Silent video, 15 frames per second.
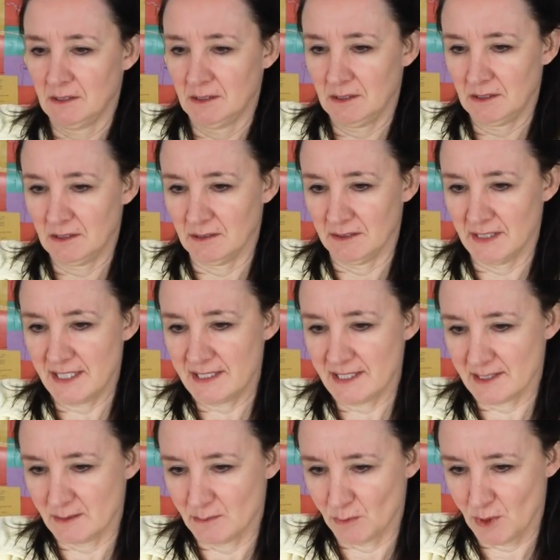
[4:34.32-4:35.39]
Oh, that
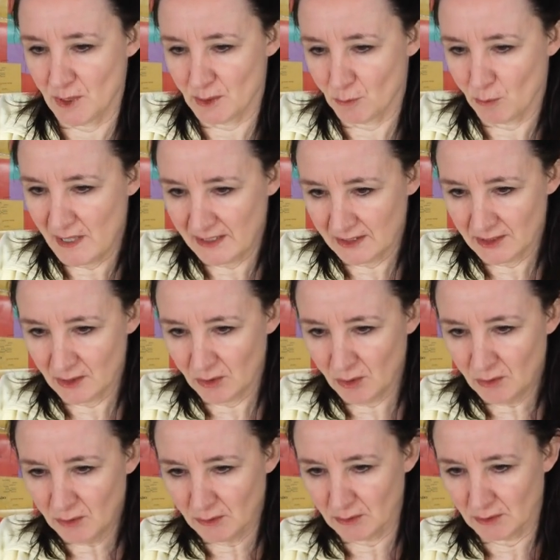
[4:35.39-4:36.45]
doesn't work well at
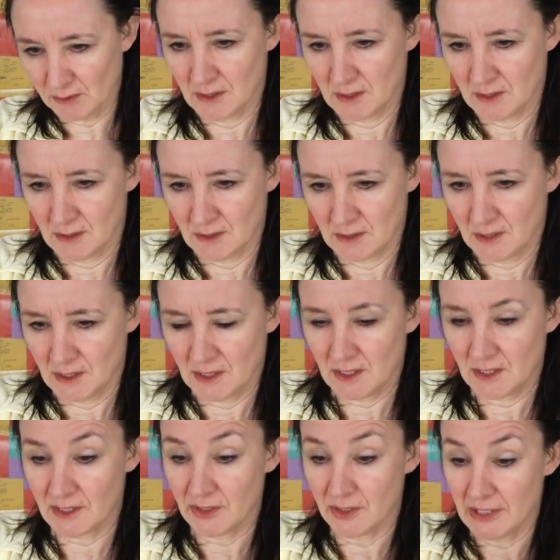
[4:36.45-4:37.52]
all.
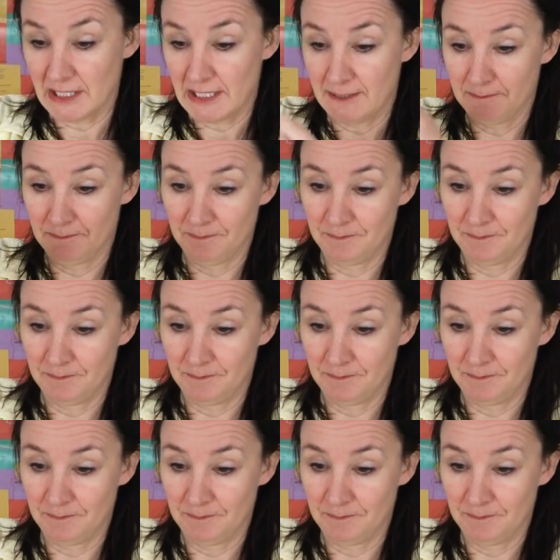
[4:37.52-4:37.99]
Oh, got it.